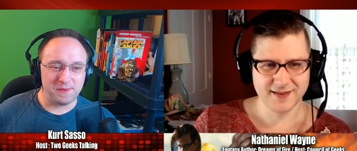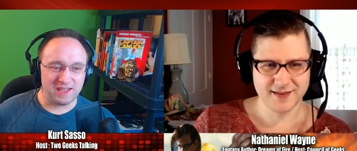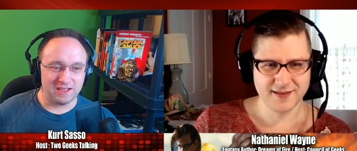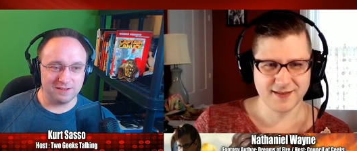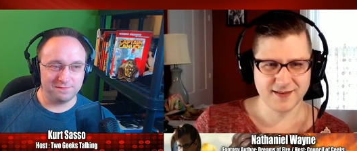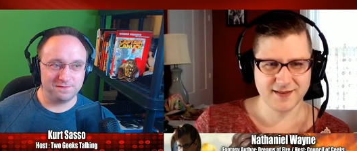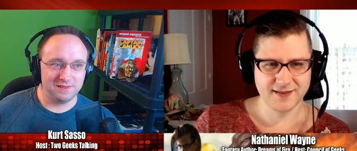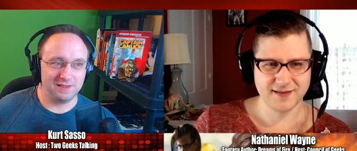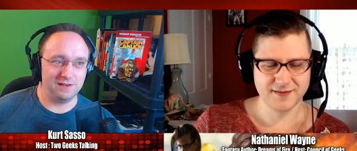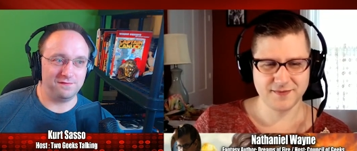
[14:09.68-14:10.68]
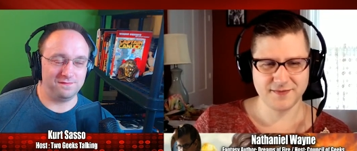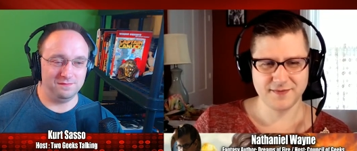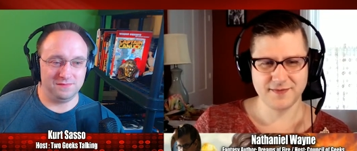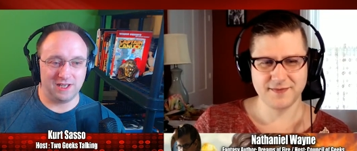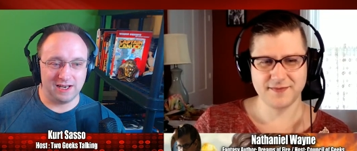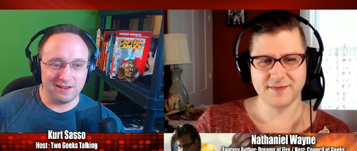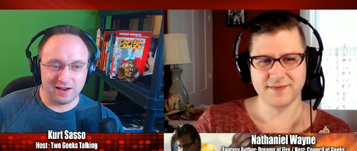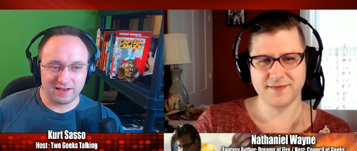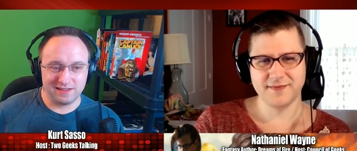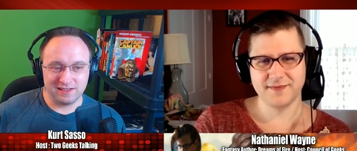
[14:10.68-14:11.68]
Speaker 1: Speaking of of
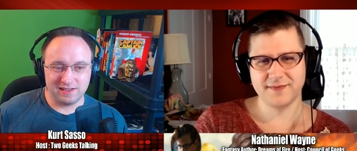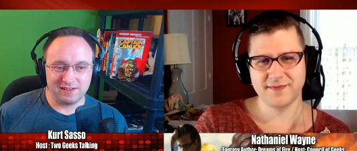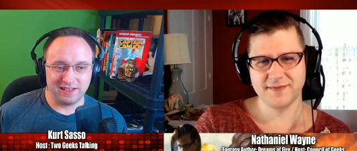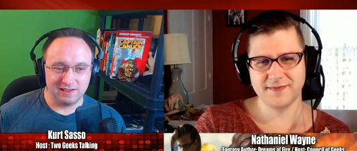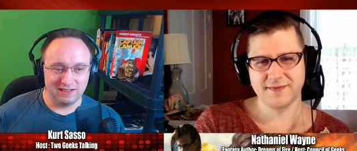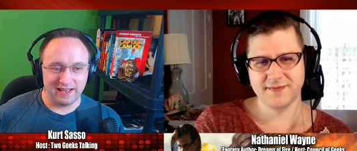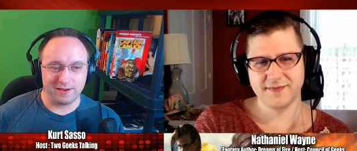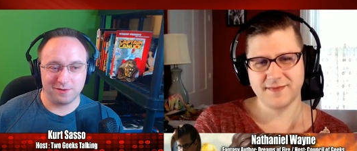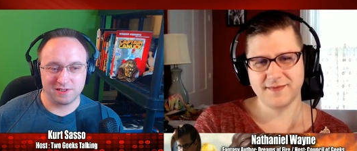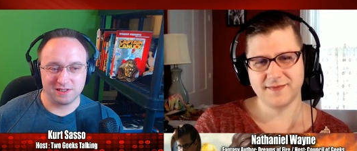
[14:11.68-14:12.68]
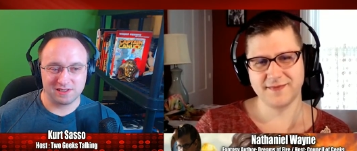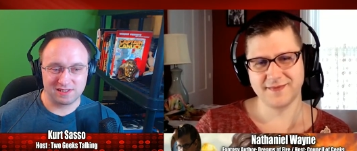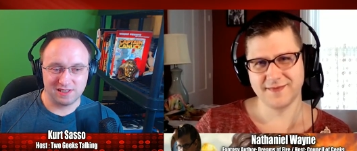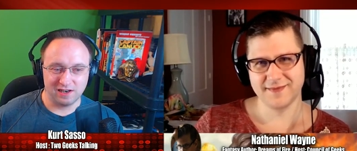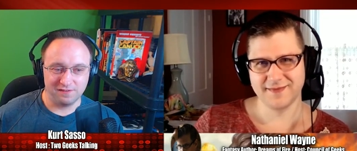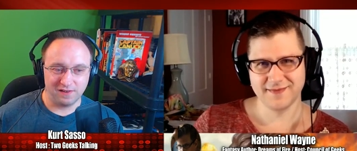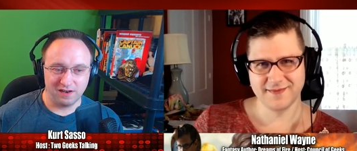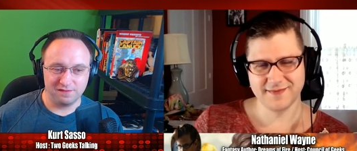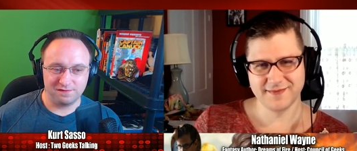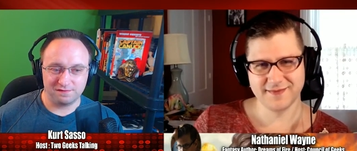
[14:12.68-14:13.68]
dialogue and, and the language itself
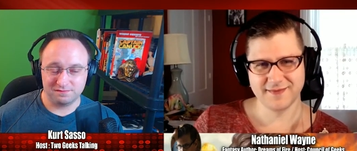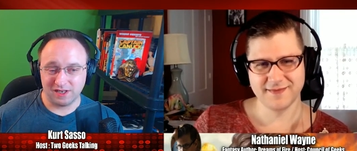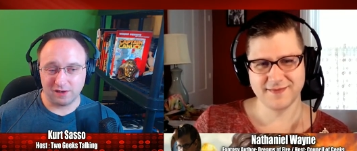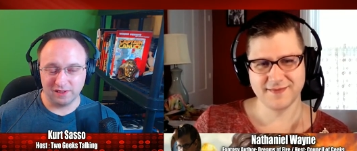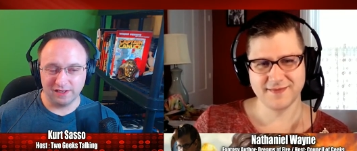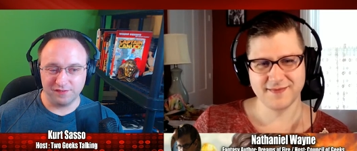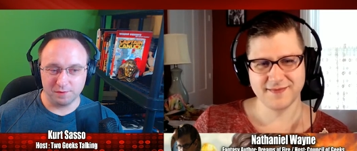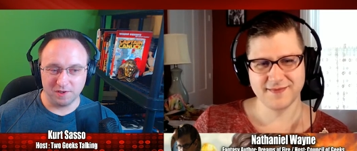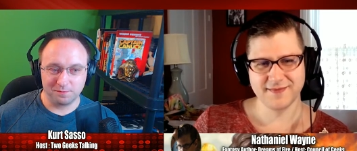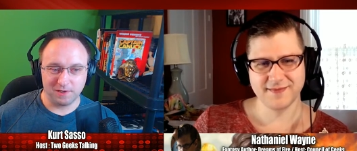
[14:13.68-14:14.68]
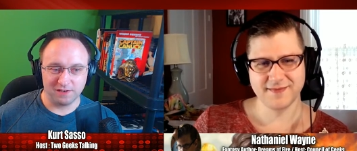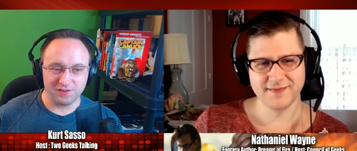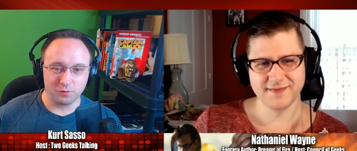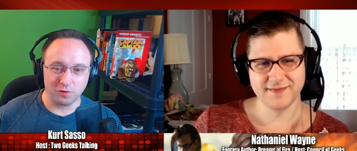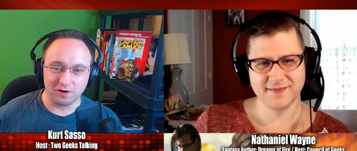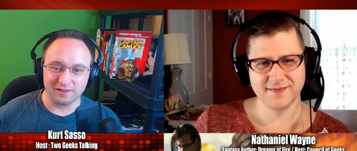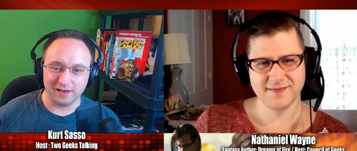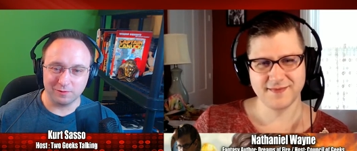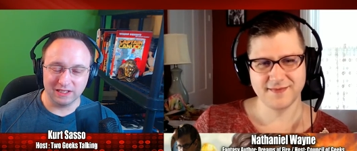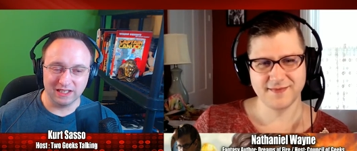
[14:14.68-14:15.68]
of not only of your book, but of the world
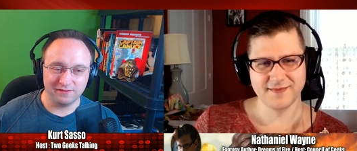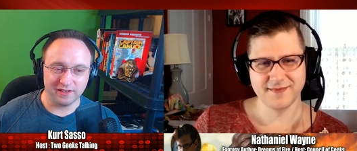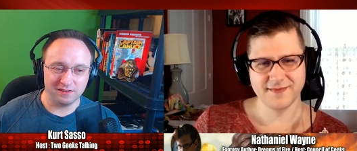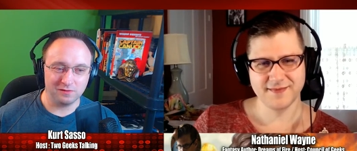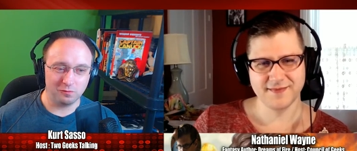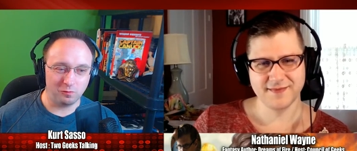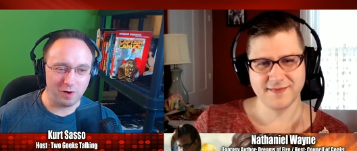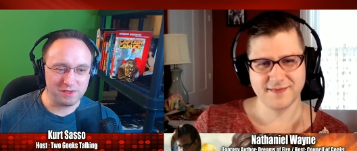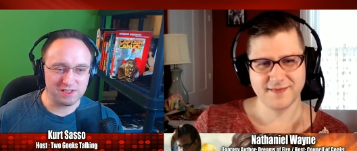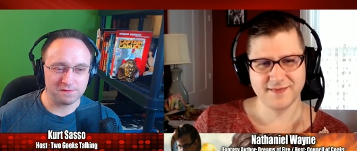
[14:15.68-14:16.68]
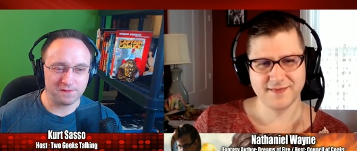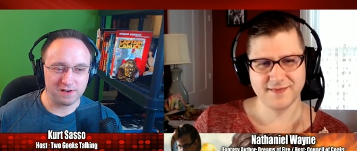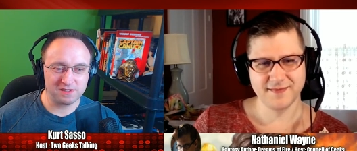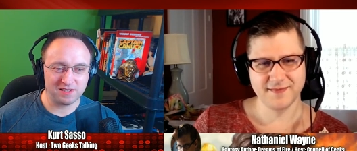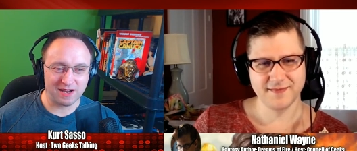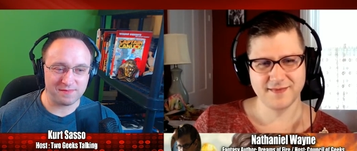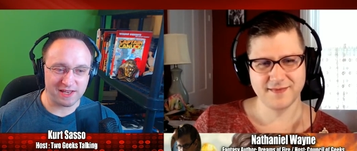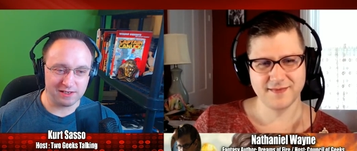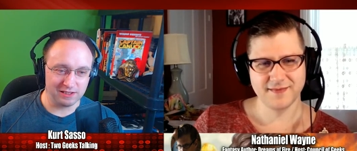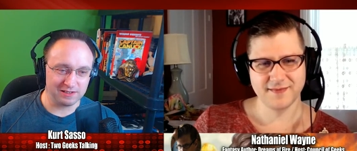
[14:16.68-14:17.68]
that we live in. What was the first time
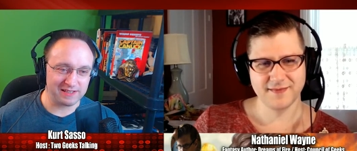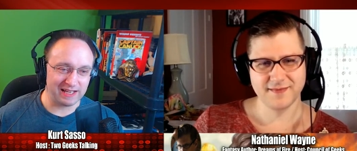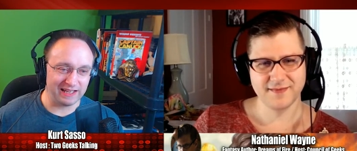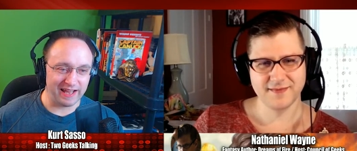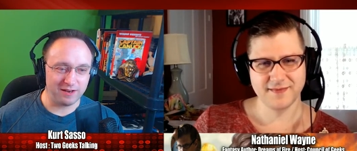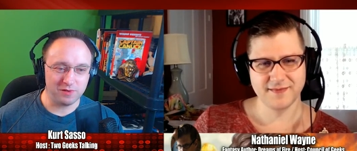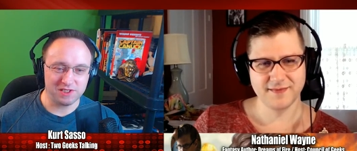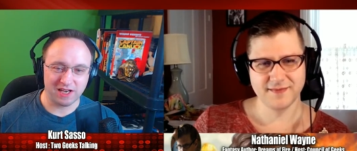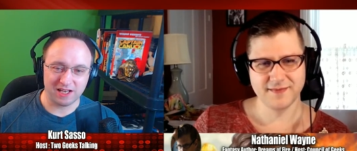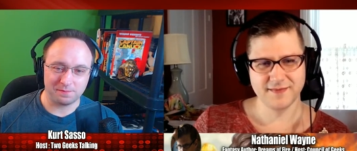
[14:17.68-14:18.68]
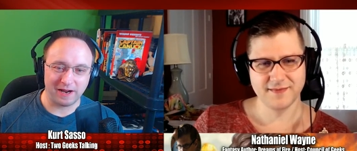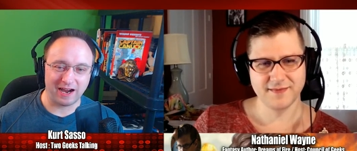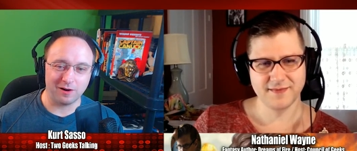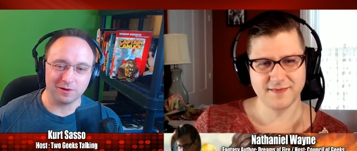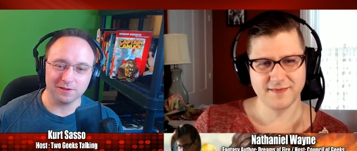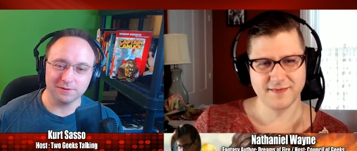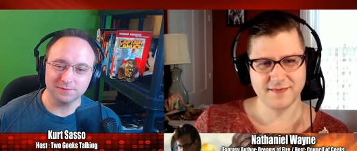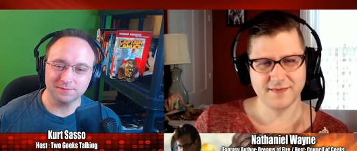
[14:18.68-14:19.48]
that you learned that language had power?